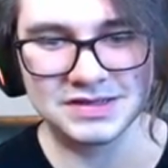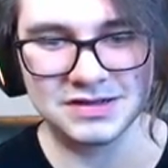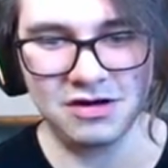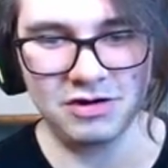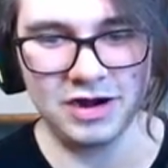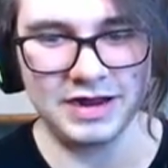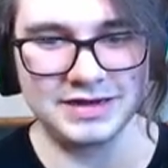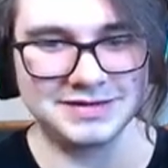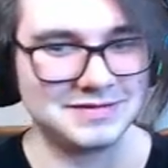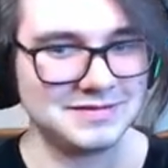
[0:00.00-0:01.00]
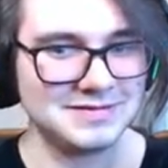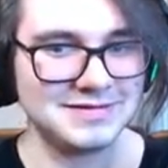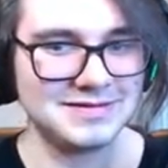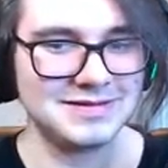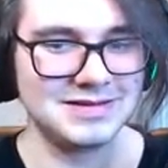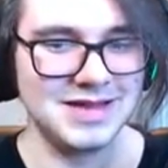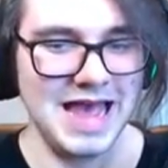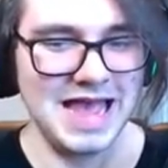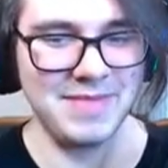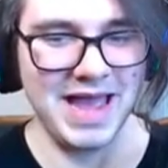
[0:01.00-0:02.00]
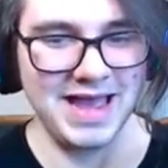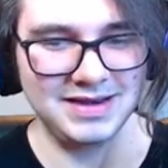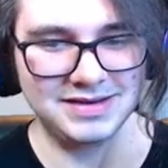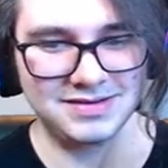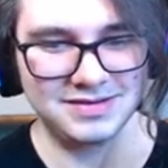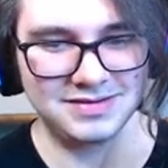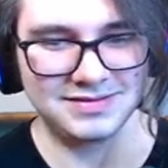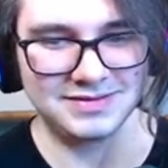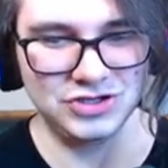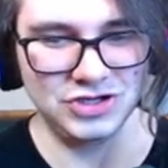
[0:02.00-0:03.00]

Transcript: All right. Hey, man. You